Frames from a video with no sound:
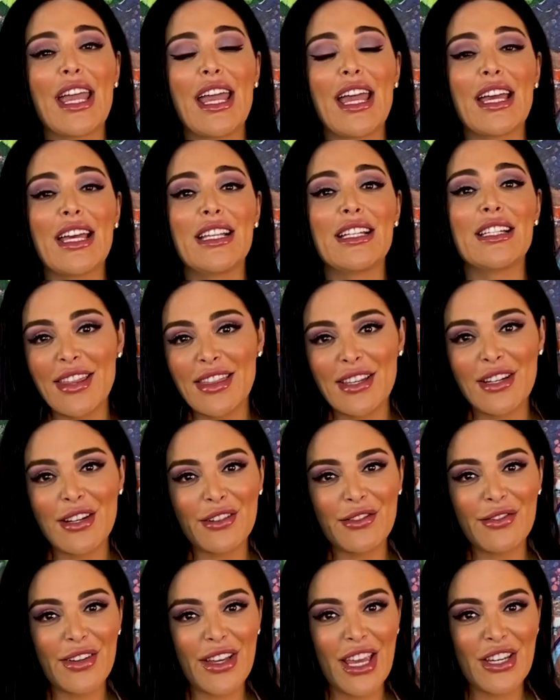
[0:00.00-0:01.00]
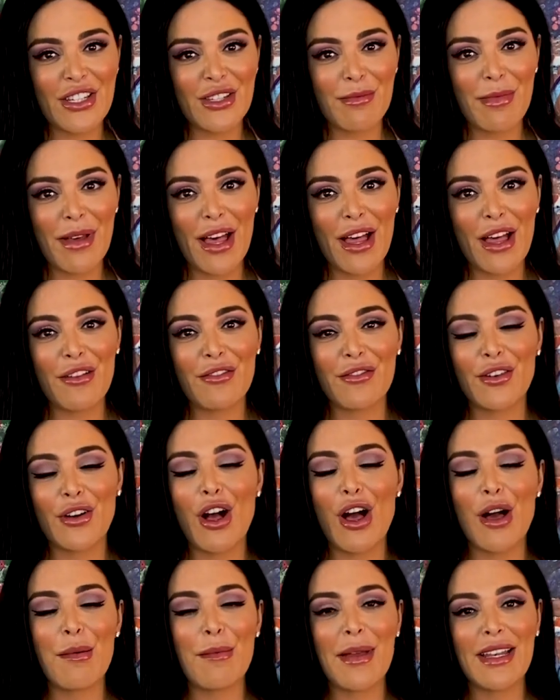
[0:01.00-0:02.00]
and hit the notification bell for
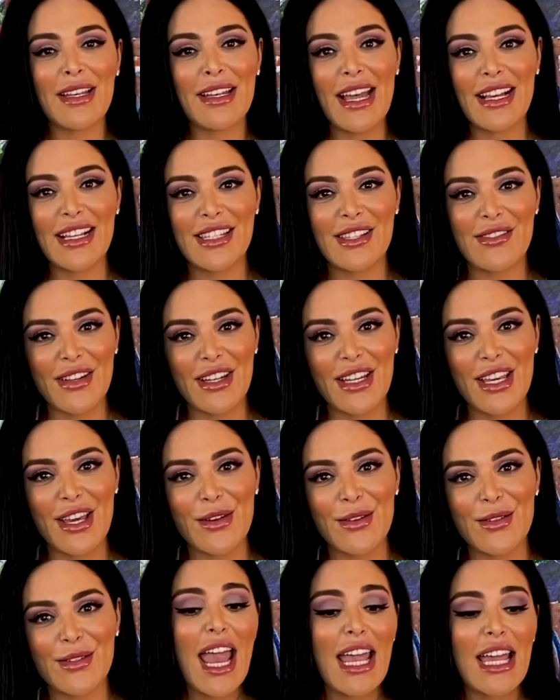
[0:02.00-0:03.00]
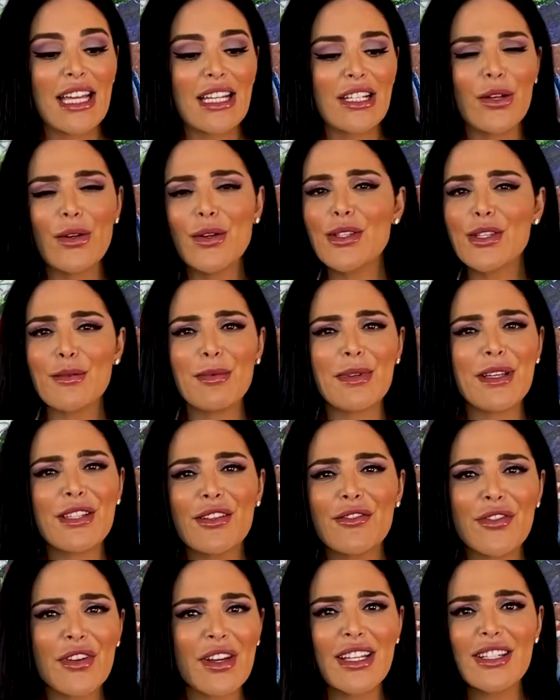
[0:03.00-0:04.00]
all my next videos. And also, please
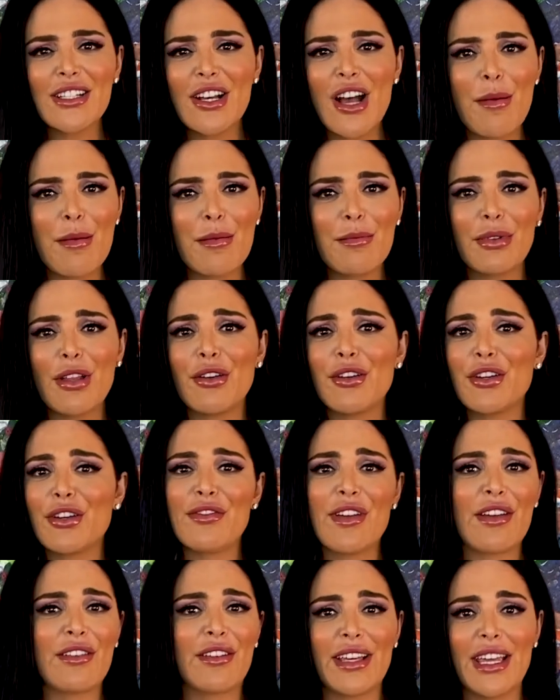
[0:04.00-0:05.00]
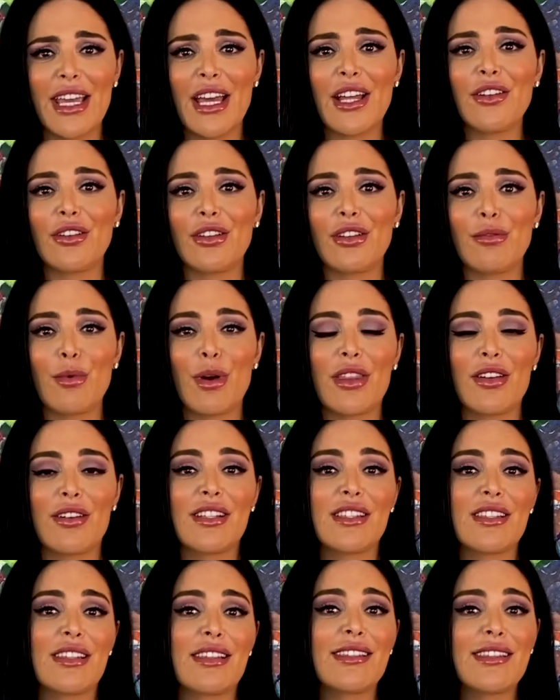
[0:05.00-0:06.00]
don't forget to comment below your favorite candle, whether
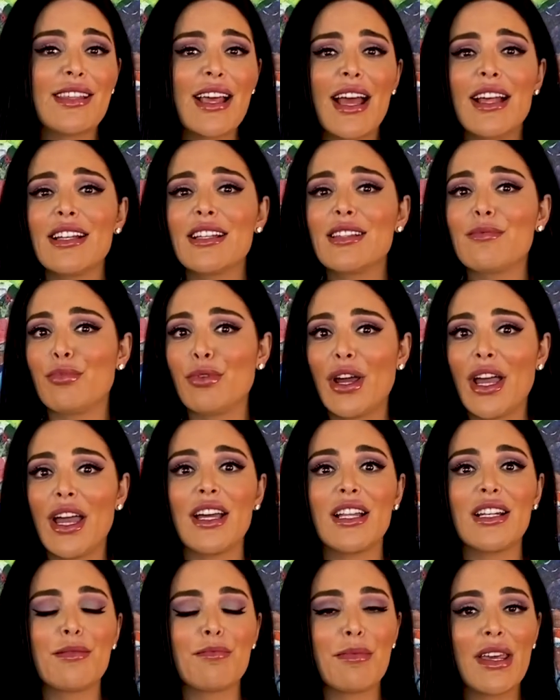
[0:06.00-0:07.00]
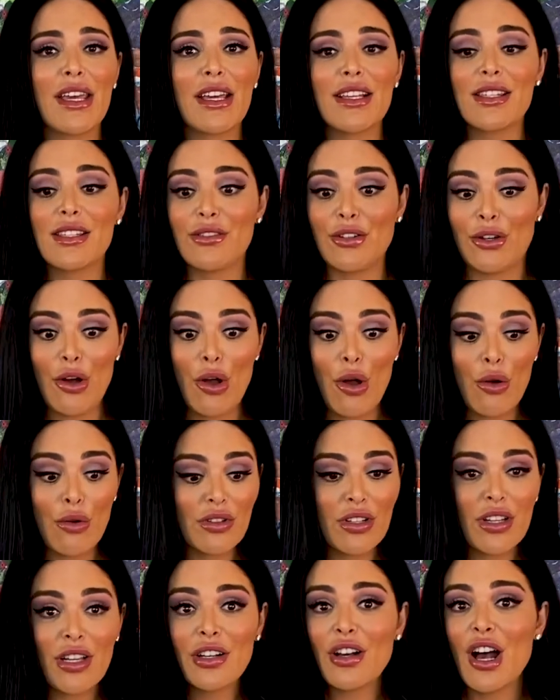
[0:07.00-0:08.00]
it's the scent, brand, mix, your own
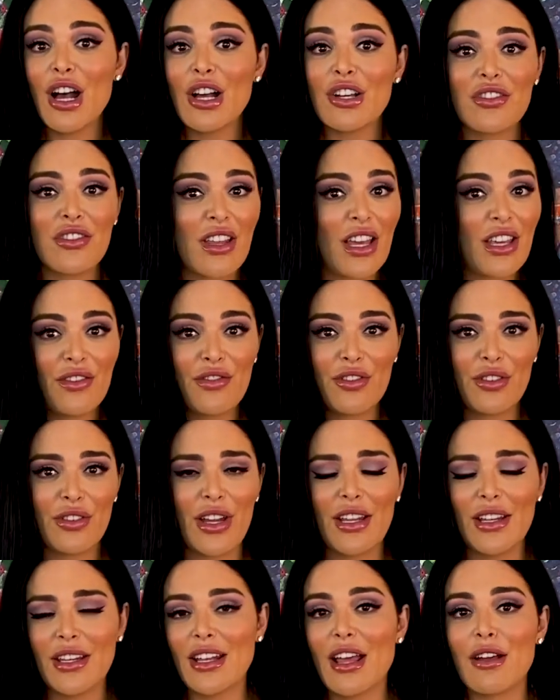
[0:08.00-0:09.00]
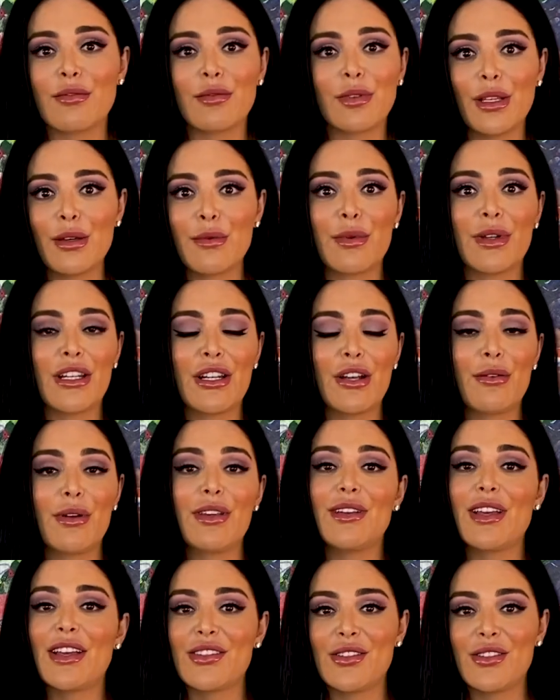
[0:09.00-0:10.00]
concoction that you've created. I really want to know what
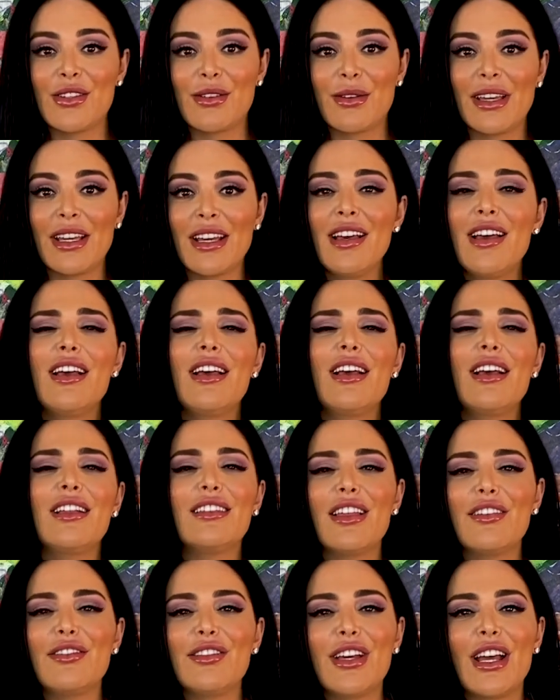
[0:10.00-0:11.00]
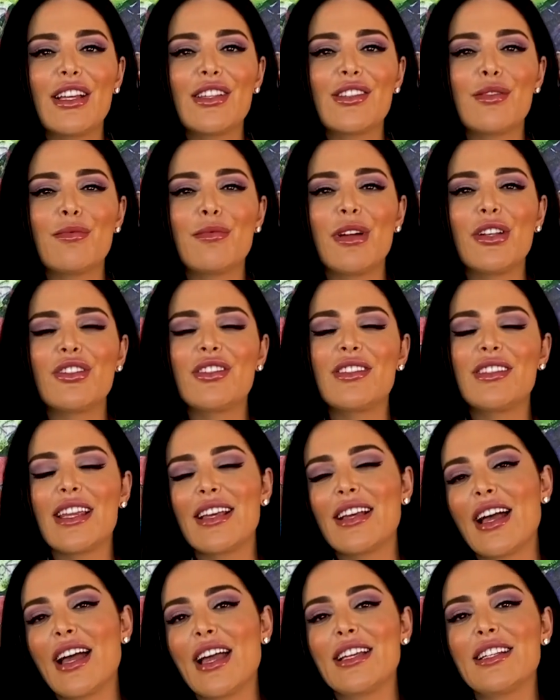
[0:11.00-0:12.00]
you guys are doing. Love you guys so much. Stay
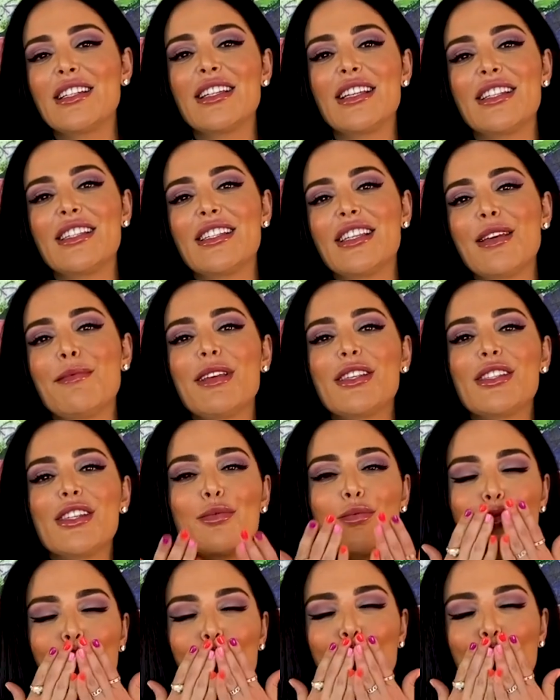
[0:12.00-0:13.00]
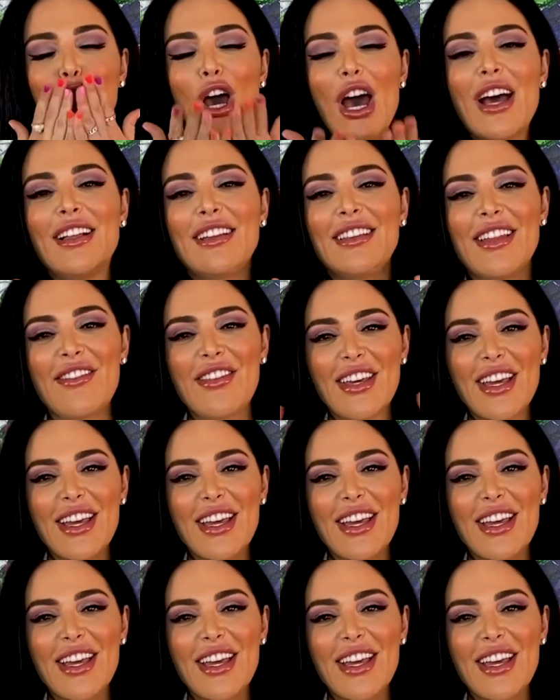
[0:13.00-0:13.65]
kind and stay amazing. Mwah. Love you